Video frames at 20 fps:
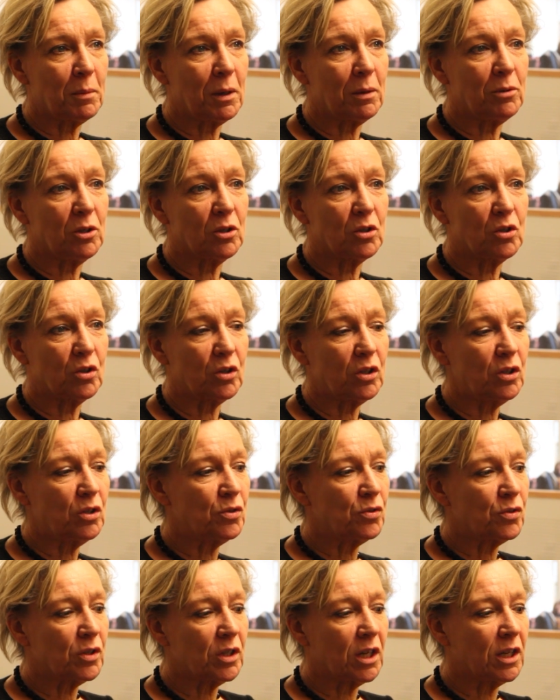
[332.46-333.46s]
may be a
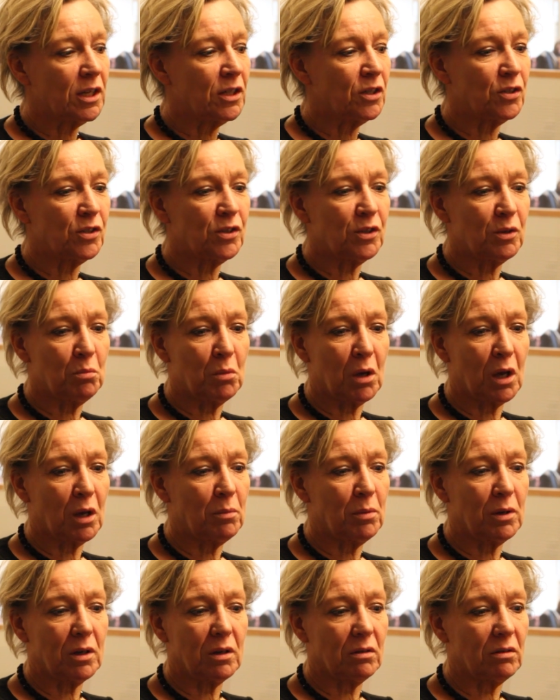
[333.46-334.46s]
choice, for others it
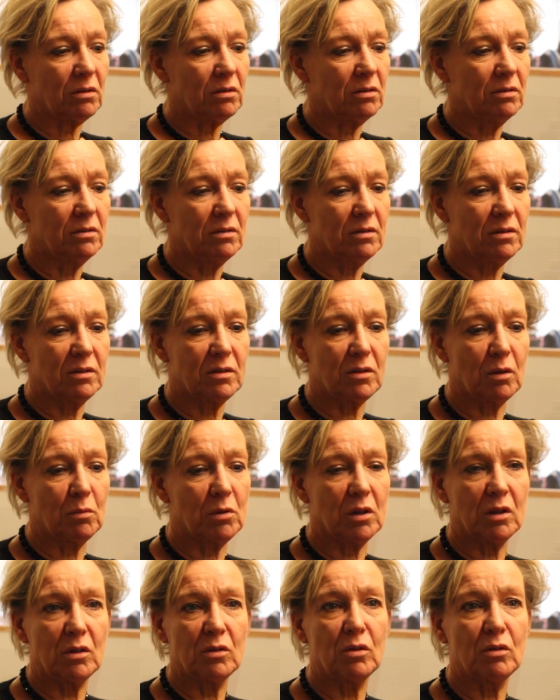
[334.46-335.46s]
may be
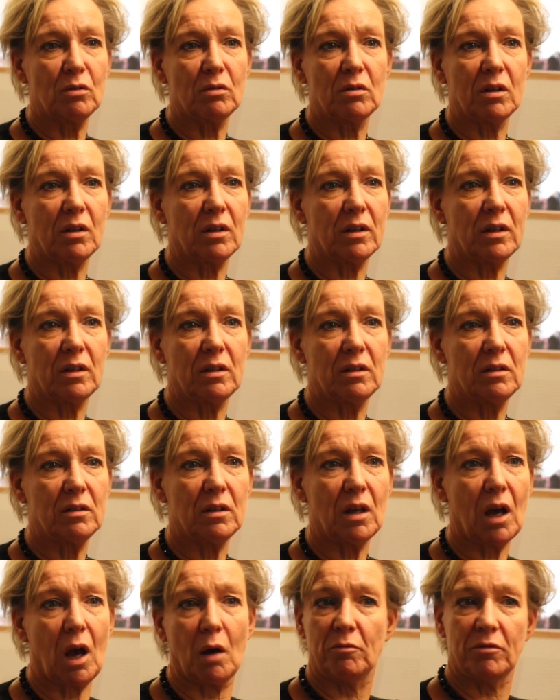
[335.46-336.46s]
something totally
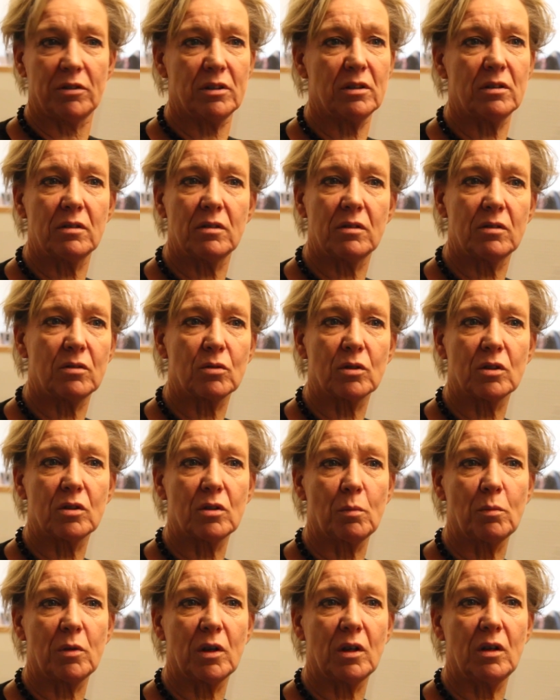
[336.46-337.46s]
obvious or
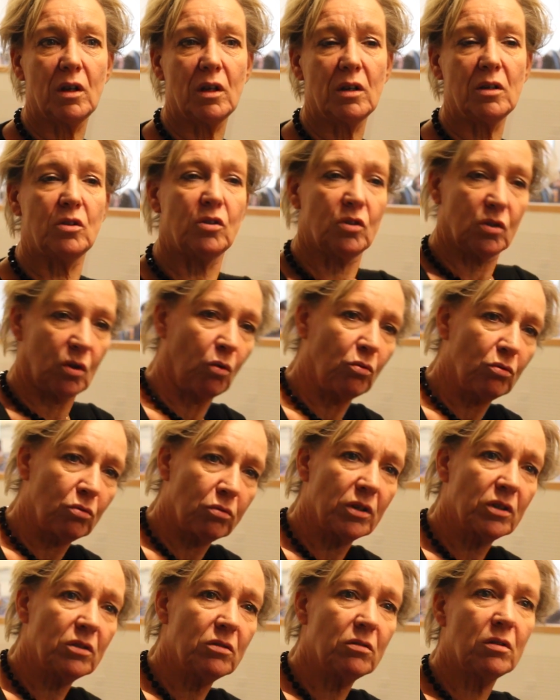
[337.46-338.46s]
something they
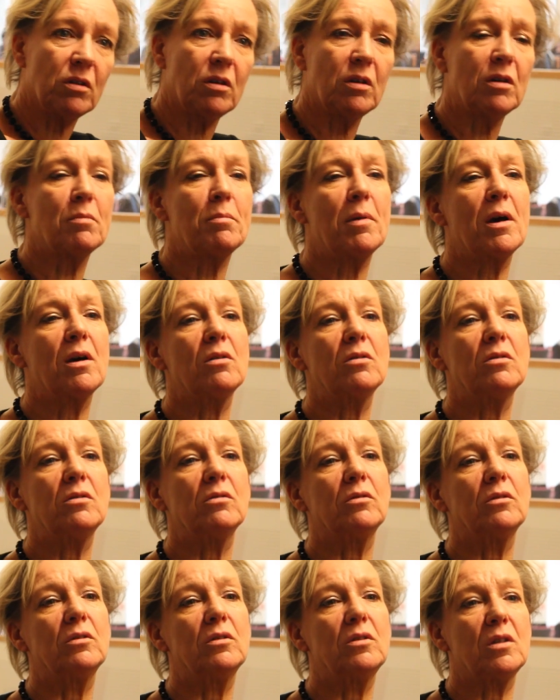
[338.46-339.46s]
don't want to think about
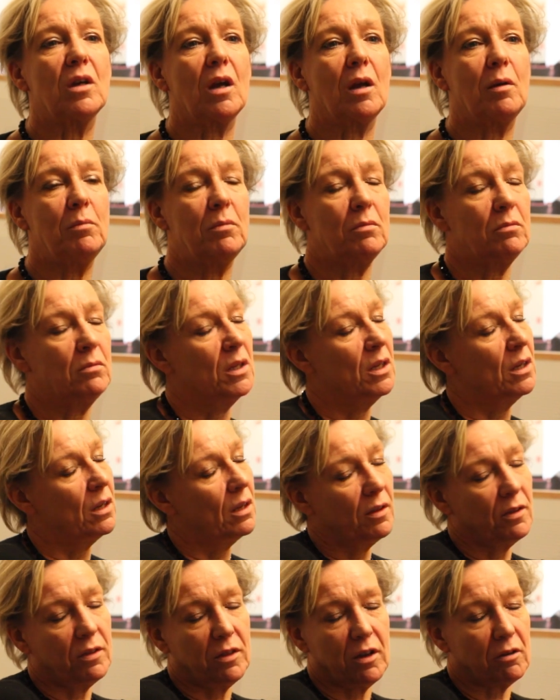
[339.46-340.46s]
all the time.
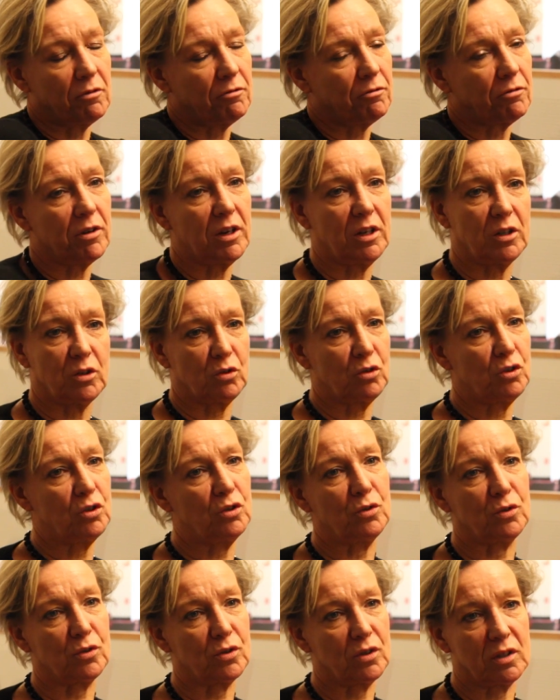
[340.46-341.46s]
They're free to
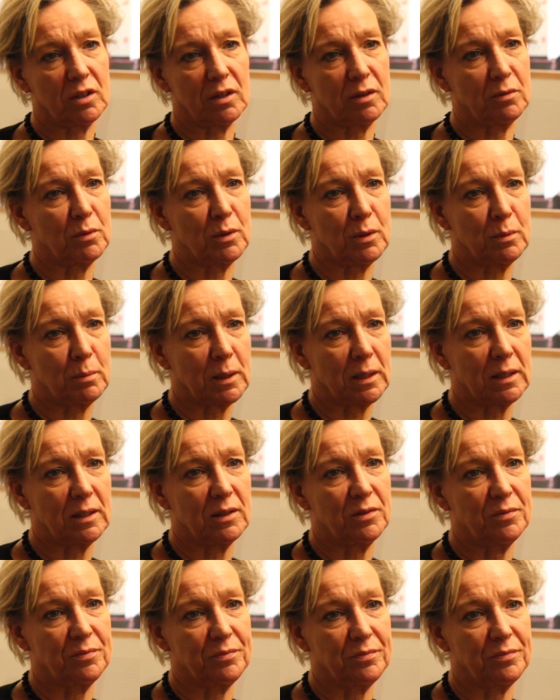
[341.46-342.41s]
choose in that respect.